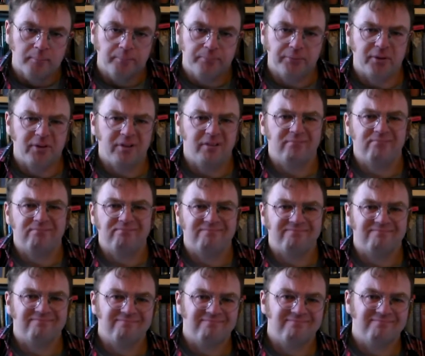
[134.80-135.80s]
But
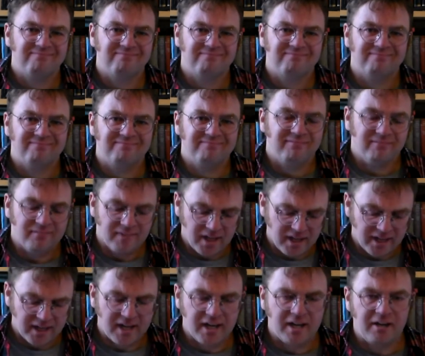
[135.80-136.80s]

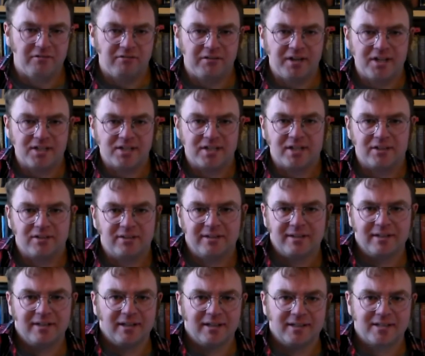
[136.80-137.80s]
again, these
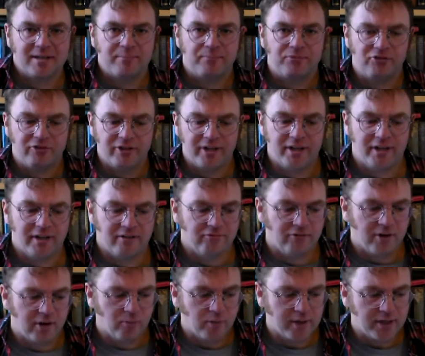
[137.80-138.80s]
little temporary
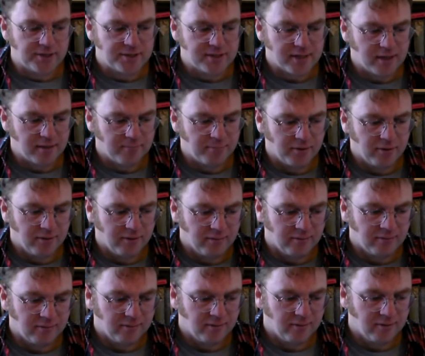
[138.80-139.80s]
runways set up
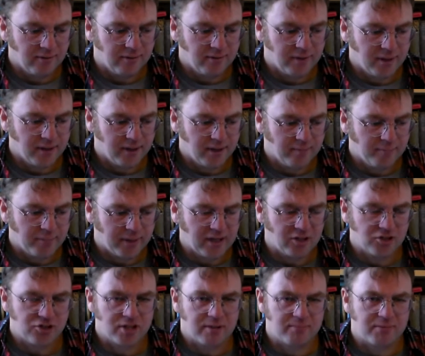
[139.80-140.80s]
on
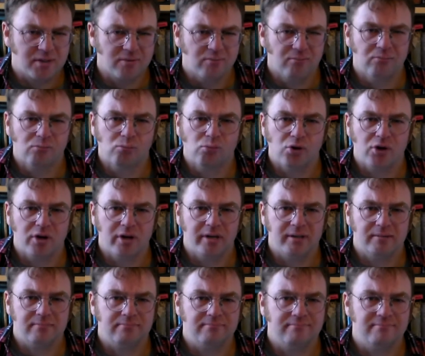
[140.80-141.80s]
battleships
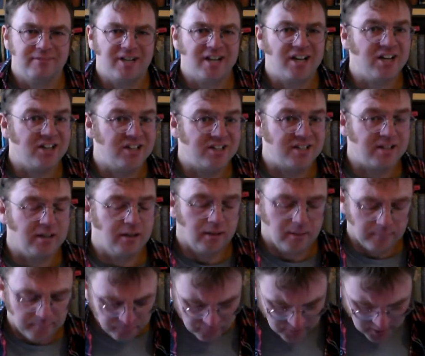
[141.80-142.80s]
weren't ideal.